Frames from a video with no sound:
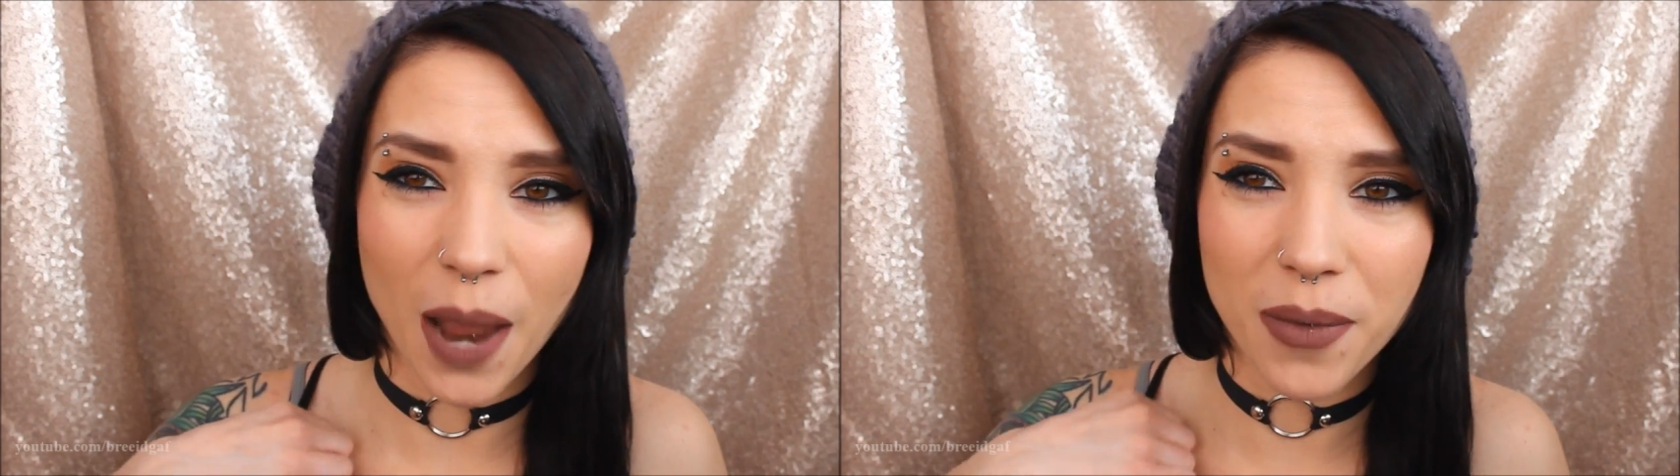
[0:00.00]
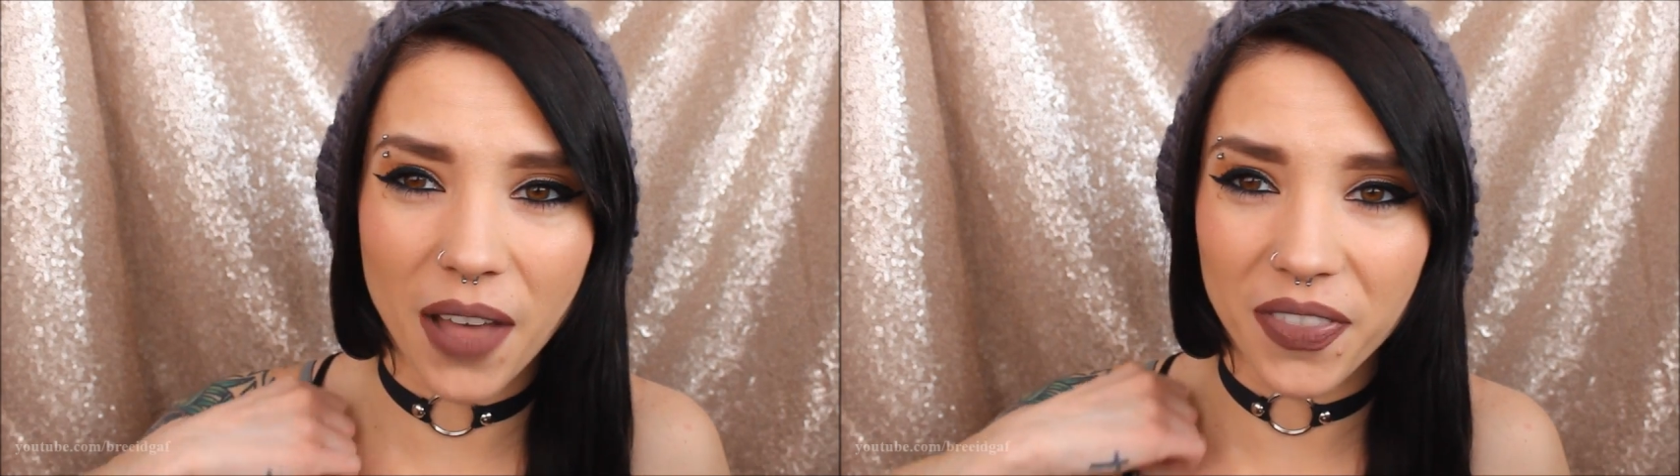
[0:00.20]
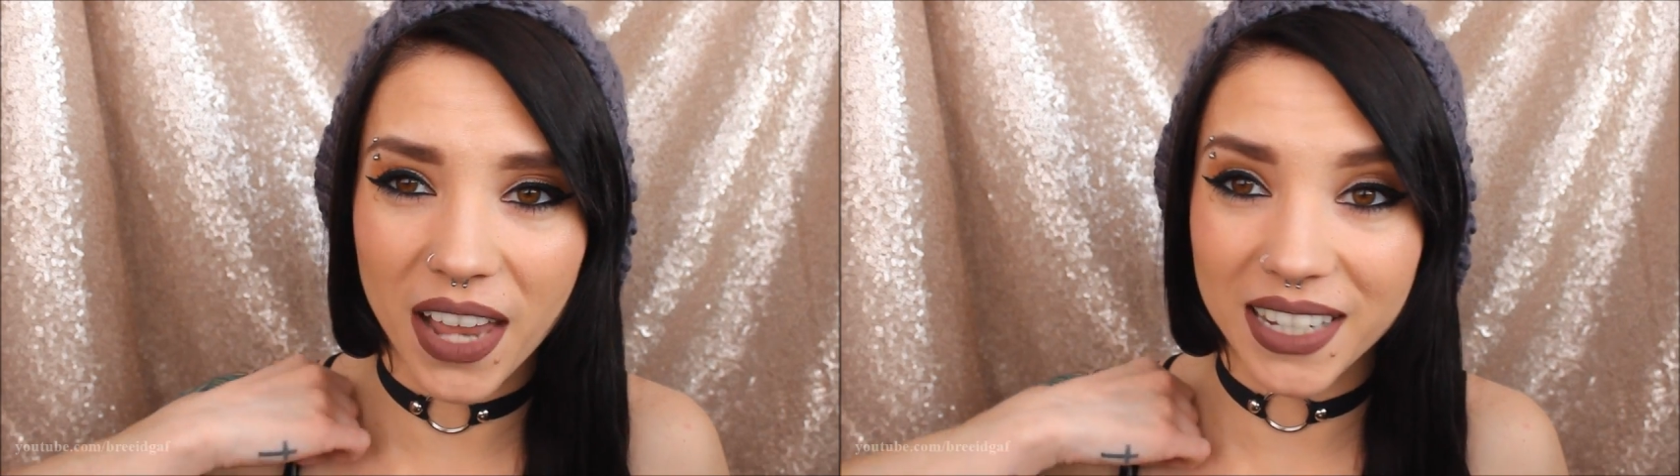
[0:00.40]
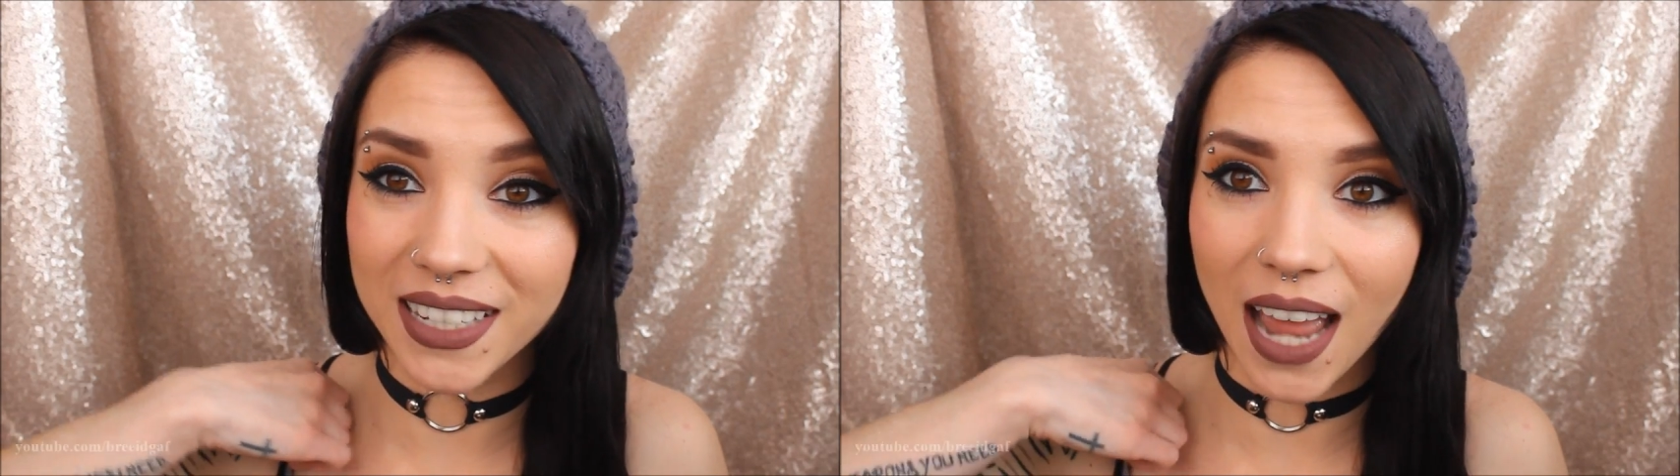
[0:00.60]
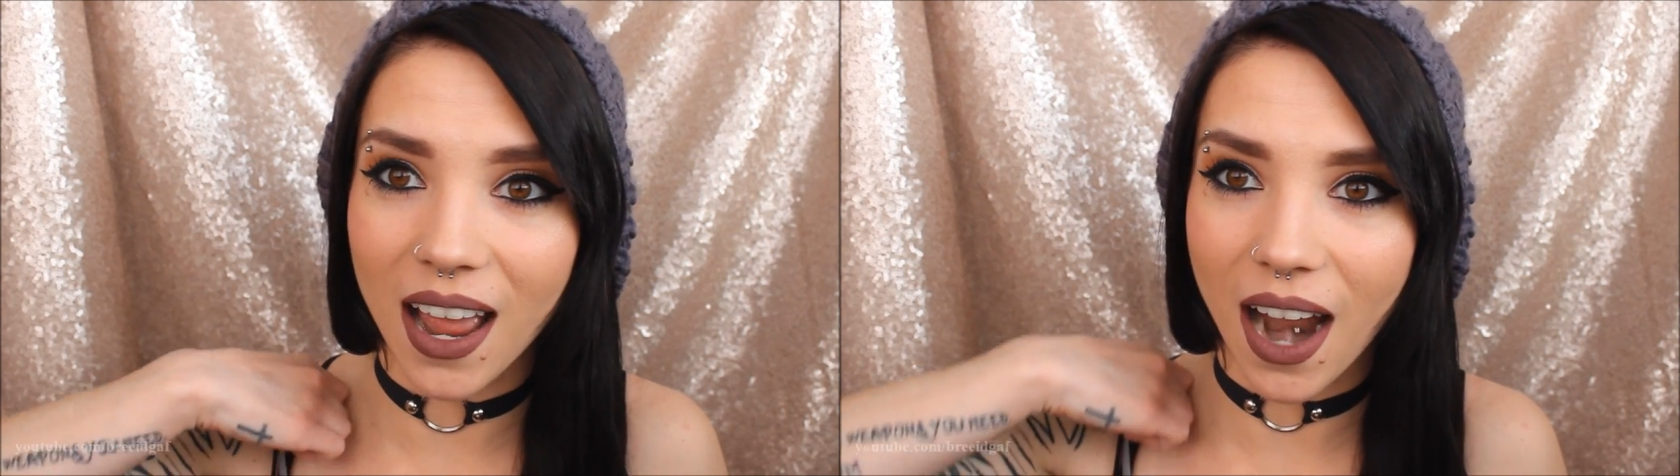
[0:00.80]
I'm not that
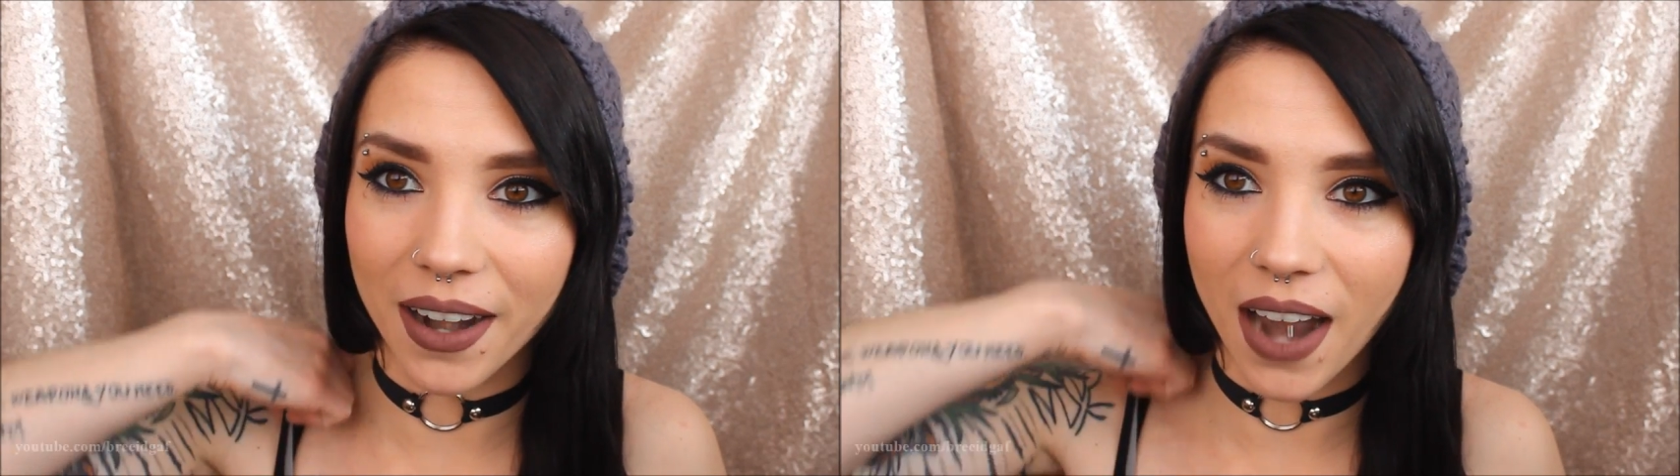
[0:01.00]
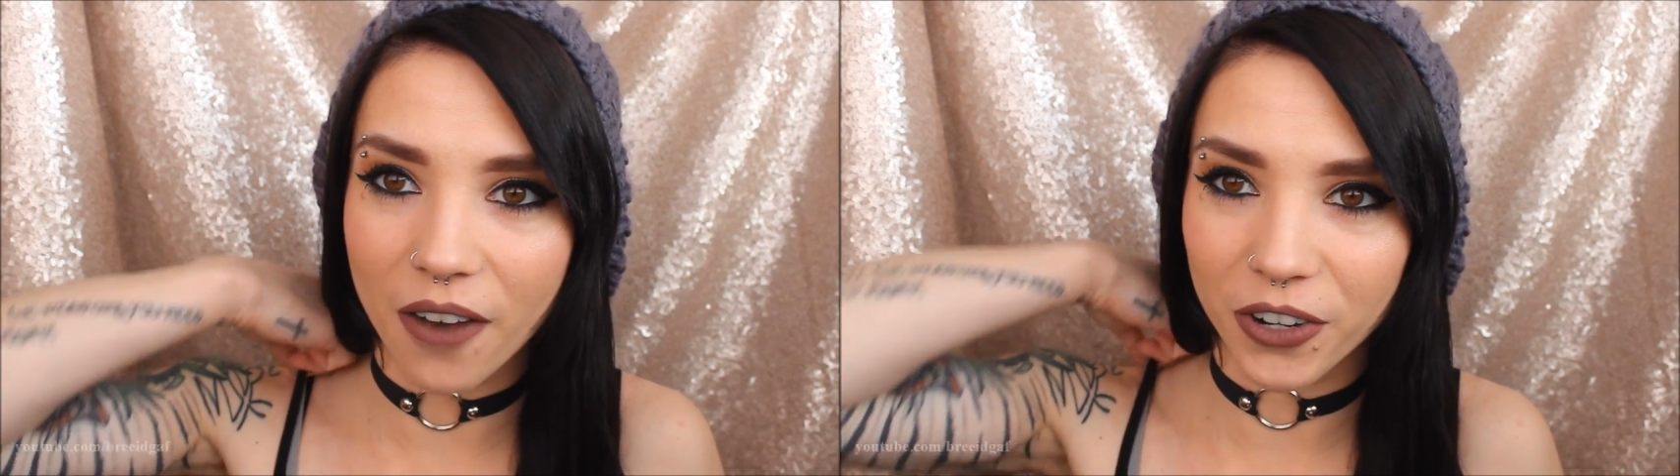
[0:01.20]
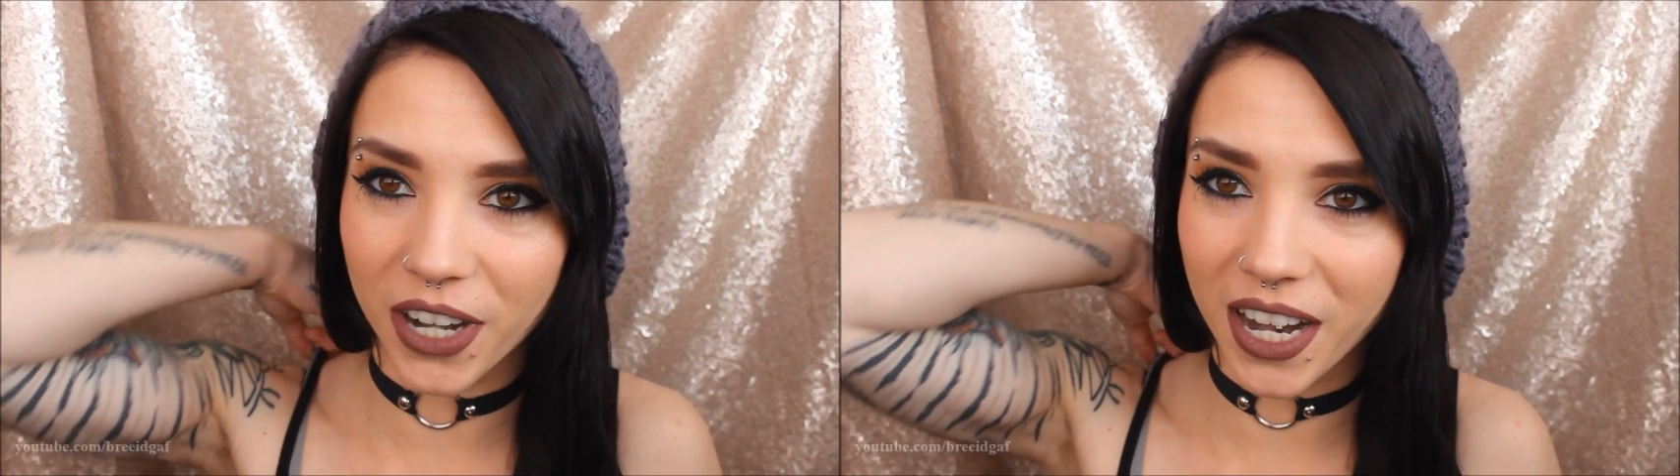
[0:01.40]
set on ever